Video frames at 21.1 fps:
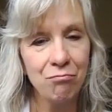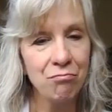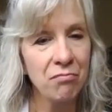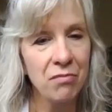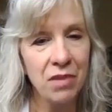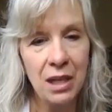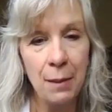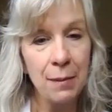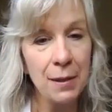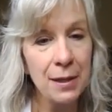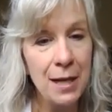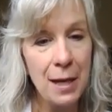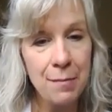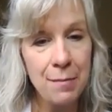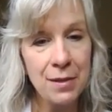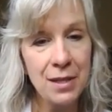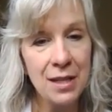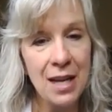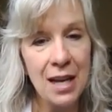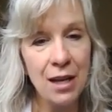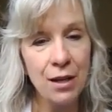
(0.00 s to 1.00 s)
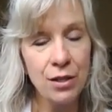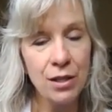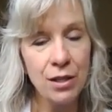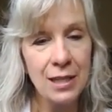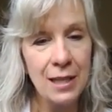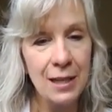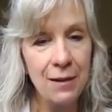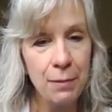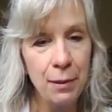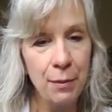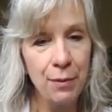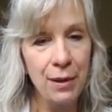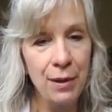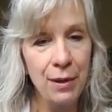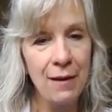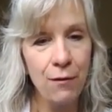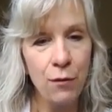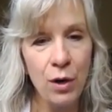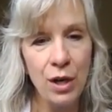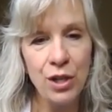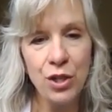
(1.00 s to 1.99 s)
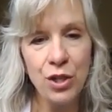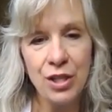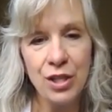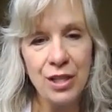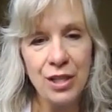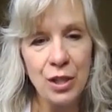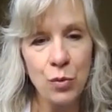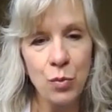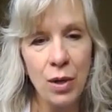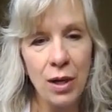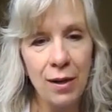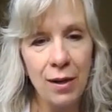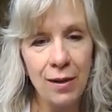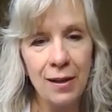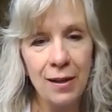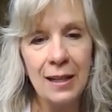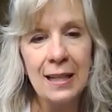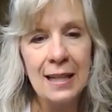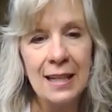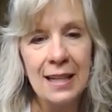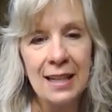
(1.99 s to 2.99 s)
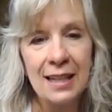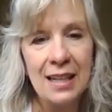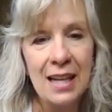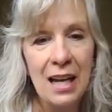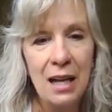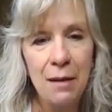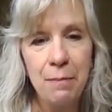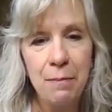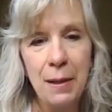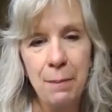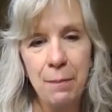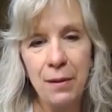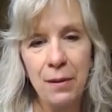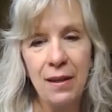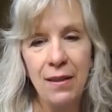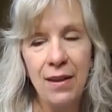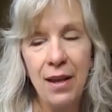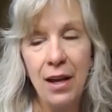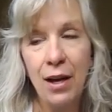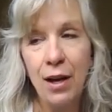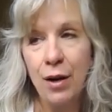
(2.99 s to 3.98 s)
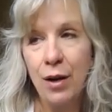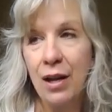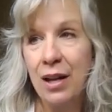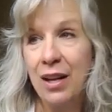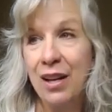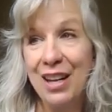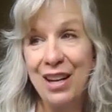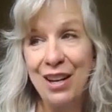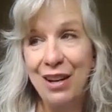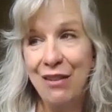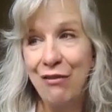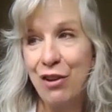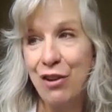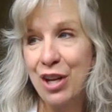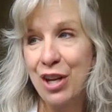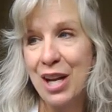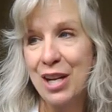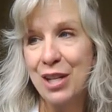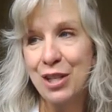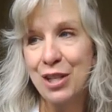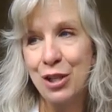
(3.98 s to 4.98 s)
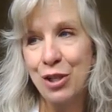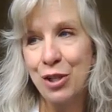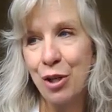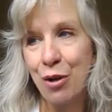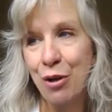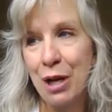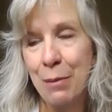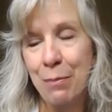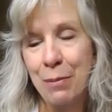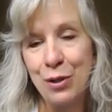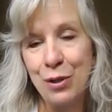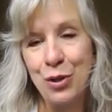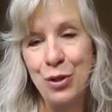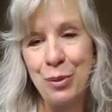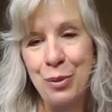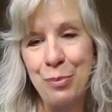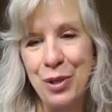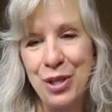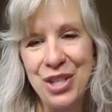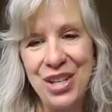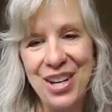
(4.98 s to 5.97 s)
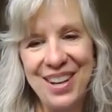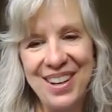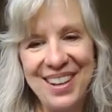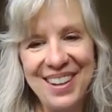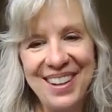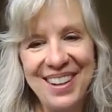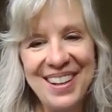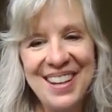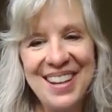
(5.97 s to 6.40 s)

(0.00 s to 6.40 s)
a couple times a day and just see if people have questions as well. Guide people in there. And any of you guys that showed up, I sure appreciate it.